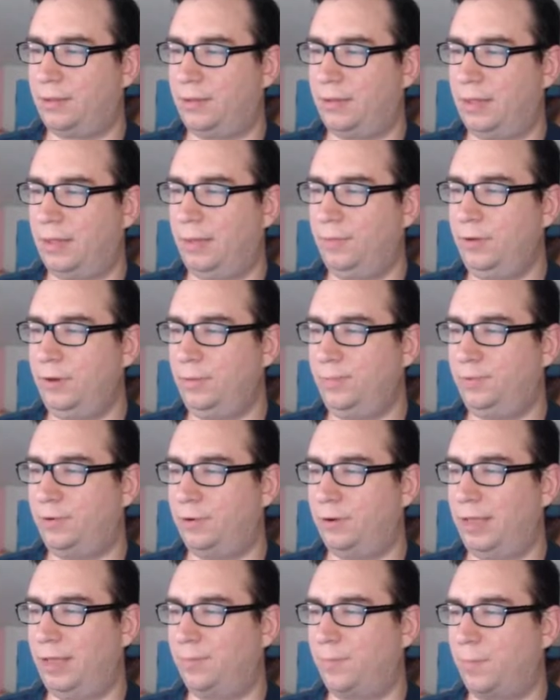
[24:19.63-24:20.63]
I'm going to
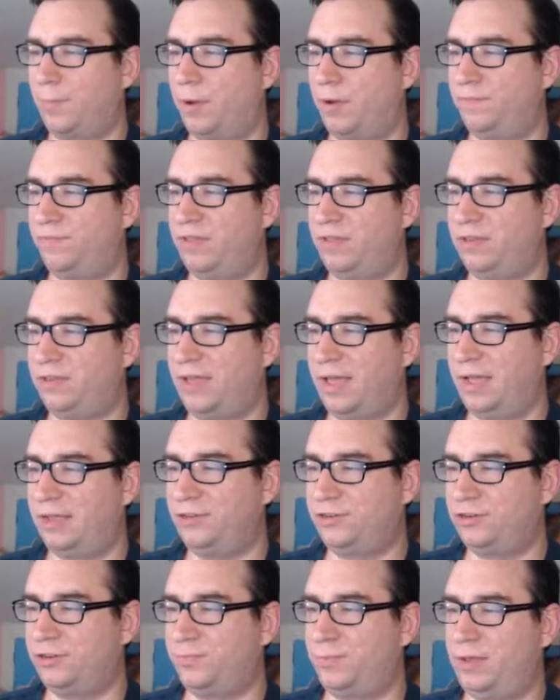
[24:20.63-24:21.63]
put him above these
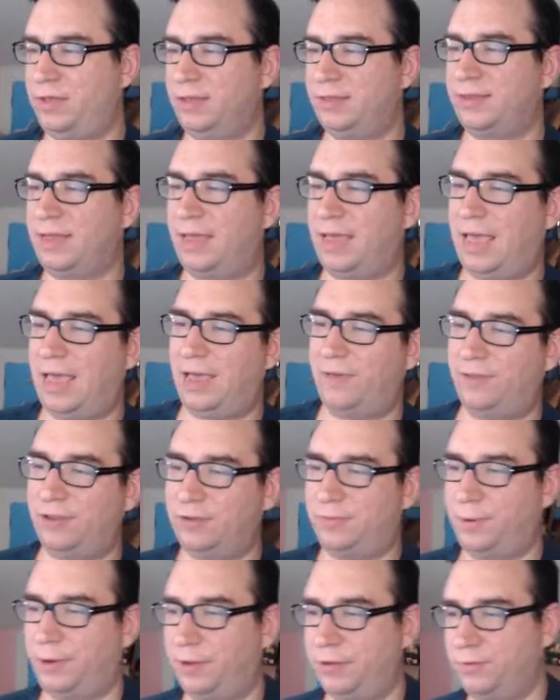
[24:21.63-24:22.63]
guys just because I have
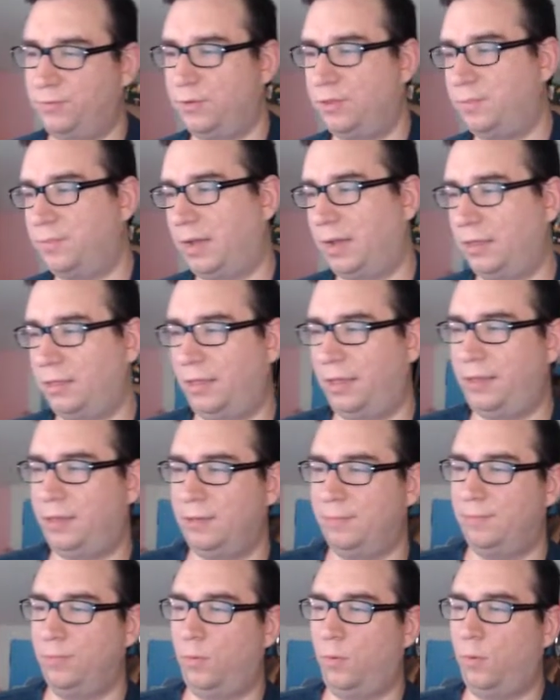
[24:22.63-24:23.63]
experience with him. I
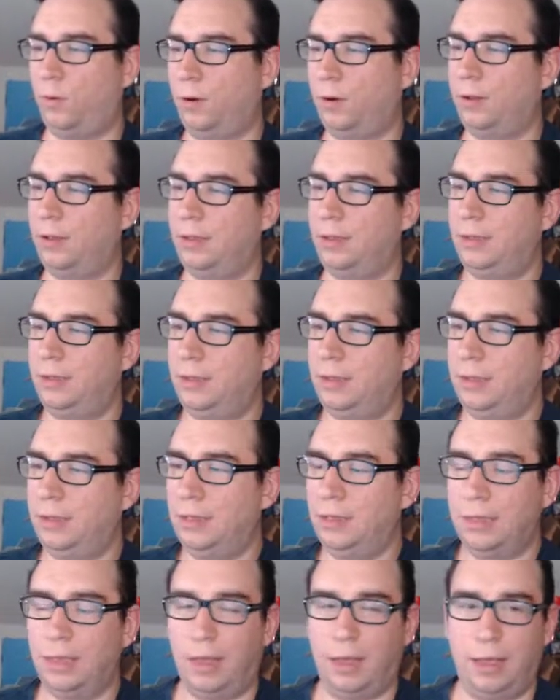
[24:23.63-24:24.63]
like him more.
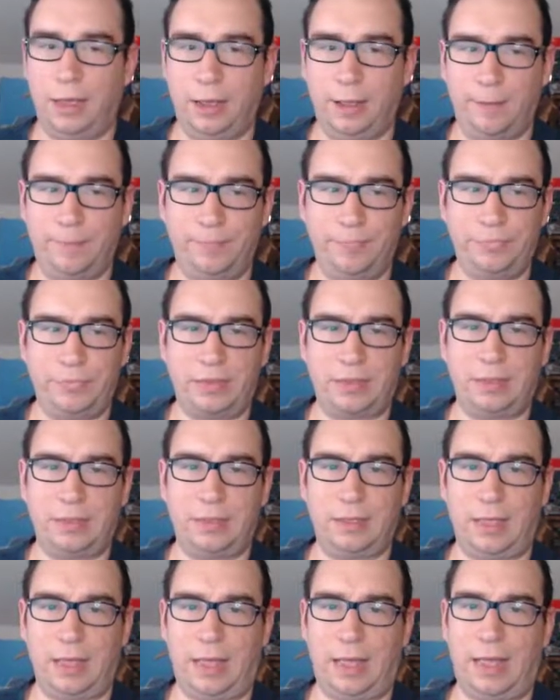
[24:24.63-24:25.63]

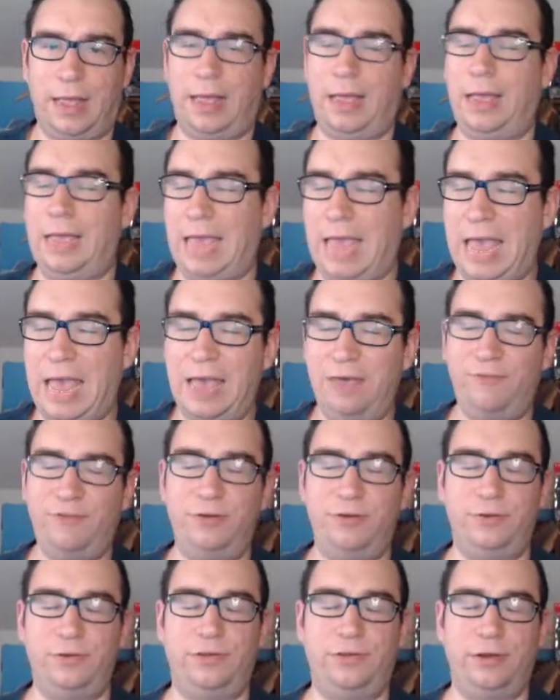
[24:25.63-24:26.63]
I
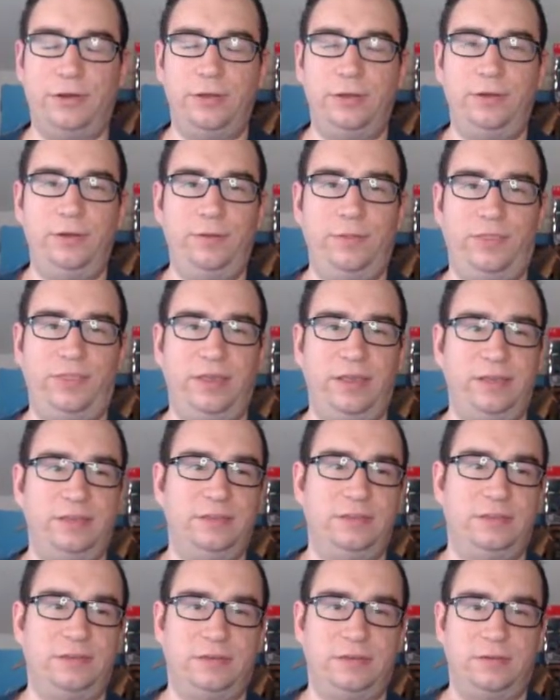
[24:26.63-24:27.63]
haven't done
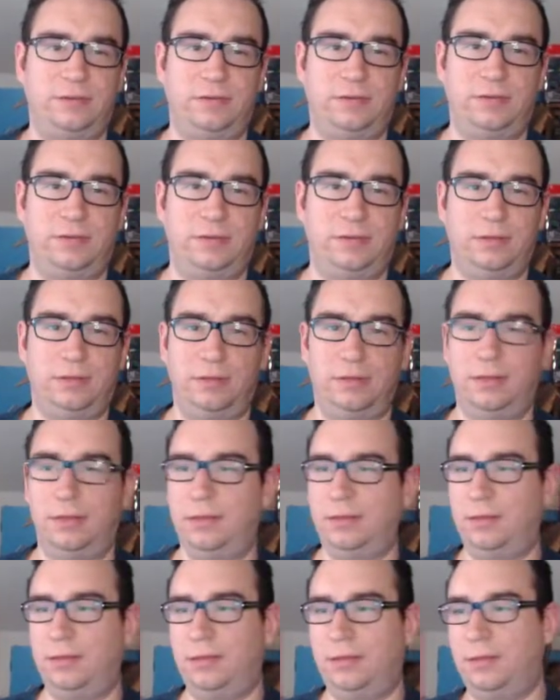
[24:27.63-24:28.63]
things...
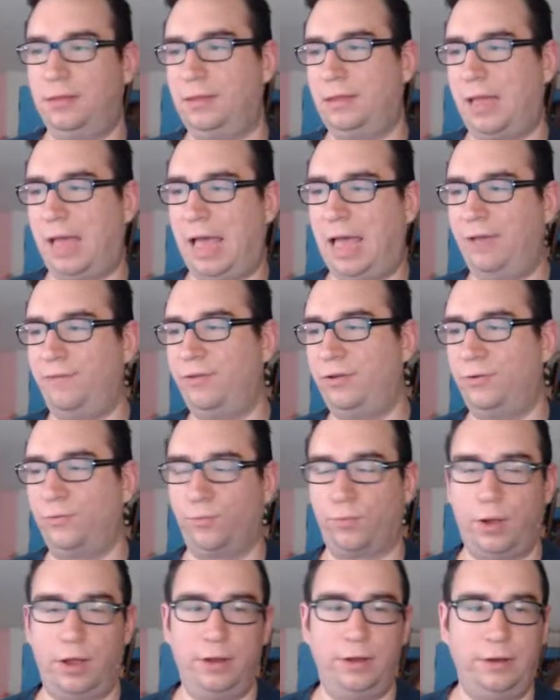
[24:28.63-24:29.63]
I
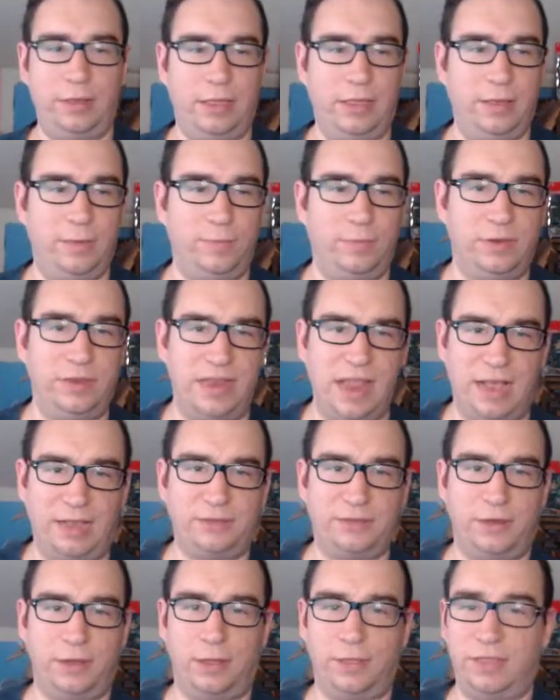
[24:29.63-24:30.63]
haven't run him
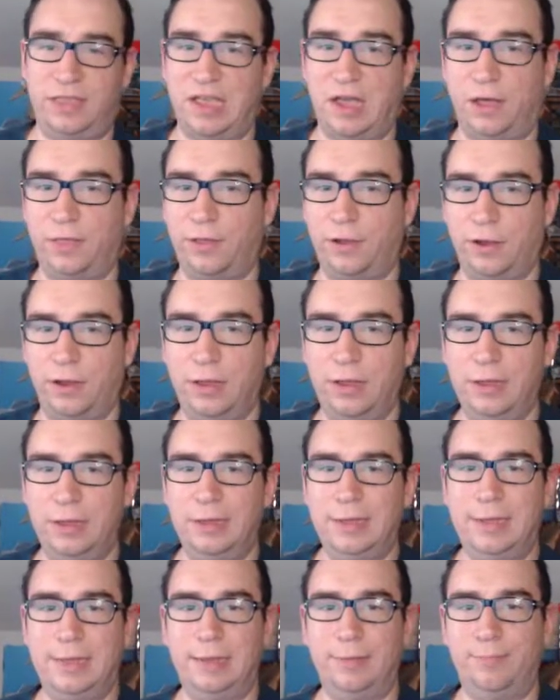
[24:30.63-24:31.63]
next to the other
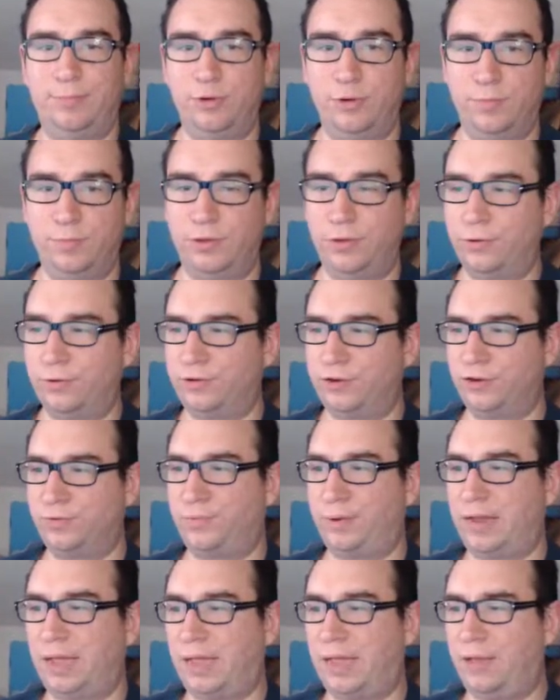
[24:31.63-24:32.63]
boom users,
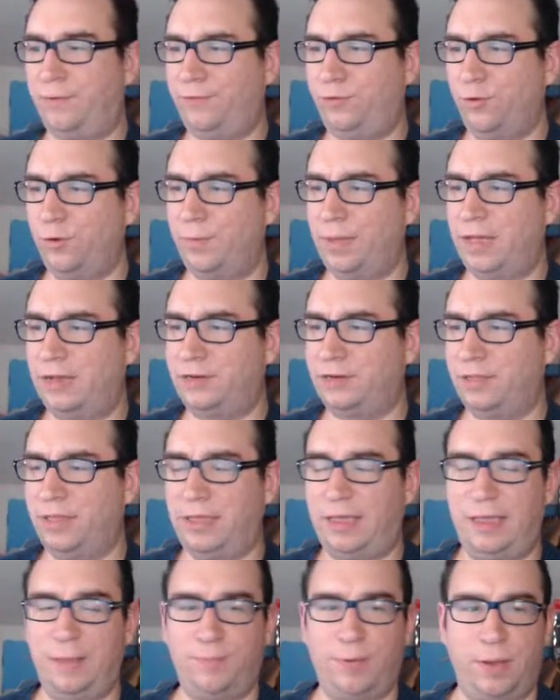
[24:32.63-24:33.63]
but I have to imagine
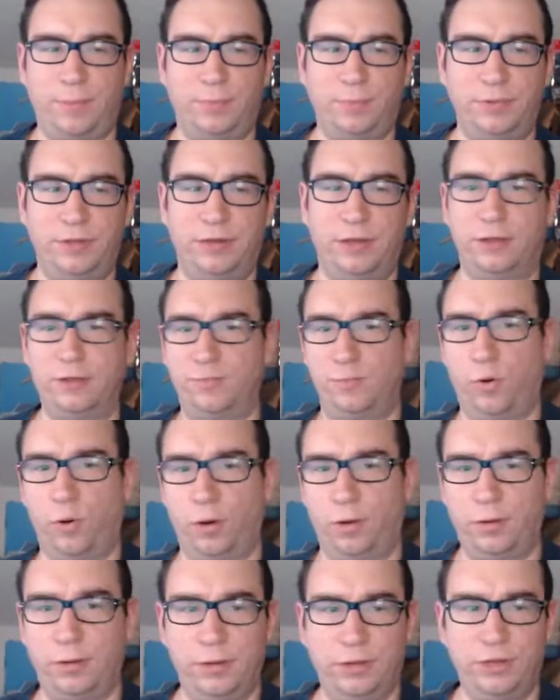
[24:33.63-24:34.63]
that he probably does
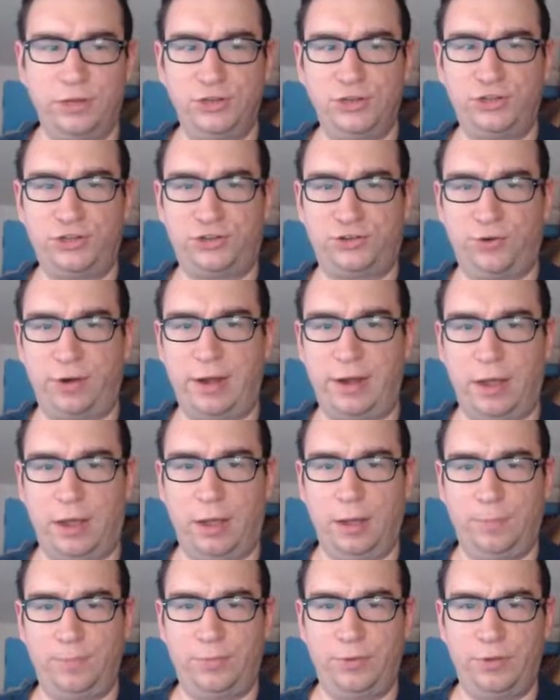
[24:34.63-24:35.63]
more straight up